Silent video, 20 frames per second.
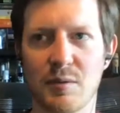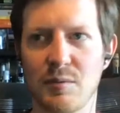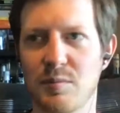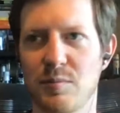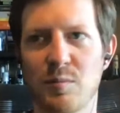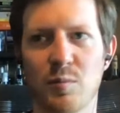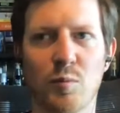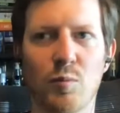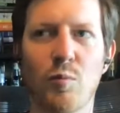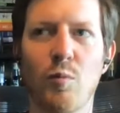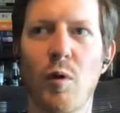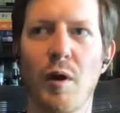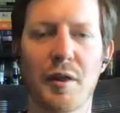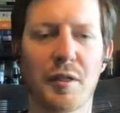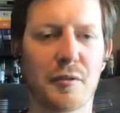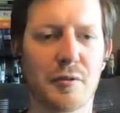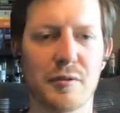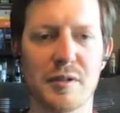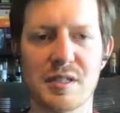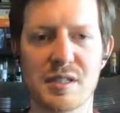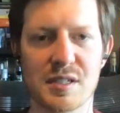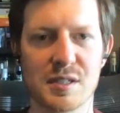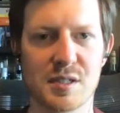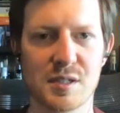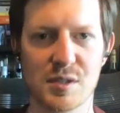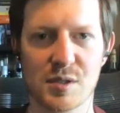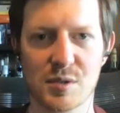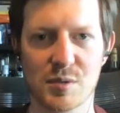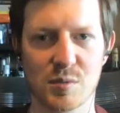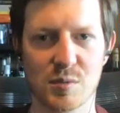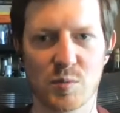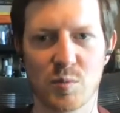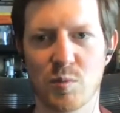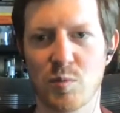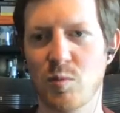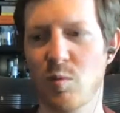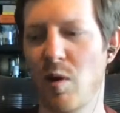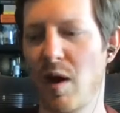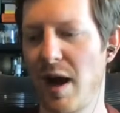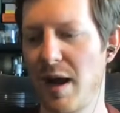one of the reasons
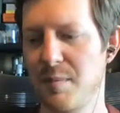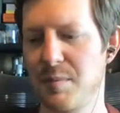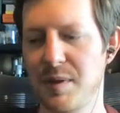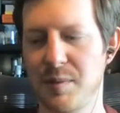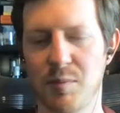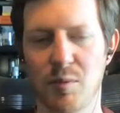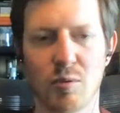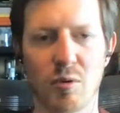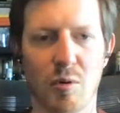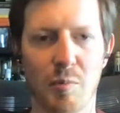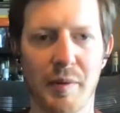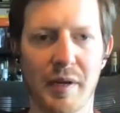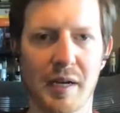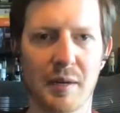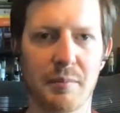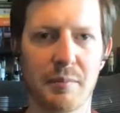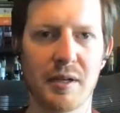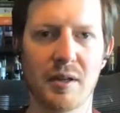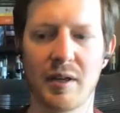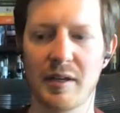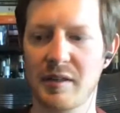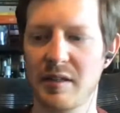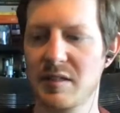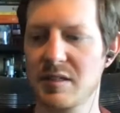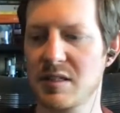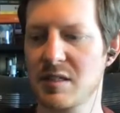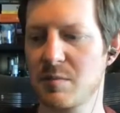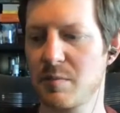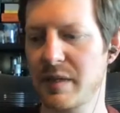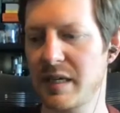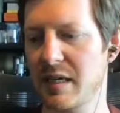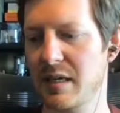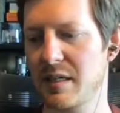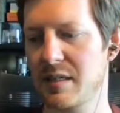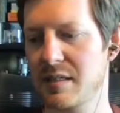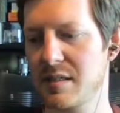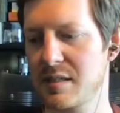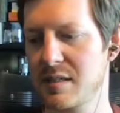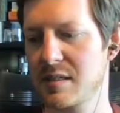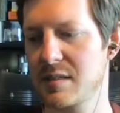why people will pick a beer like this is
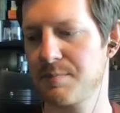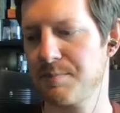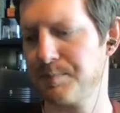because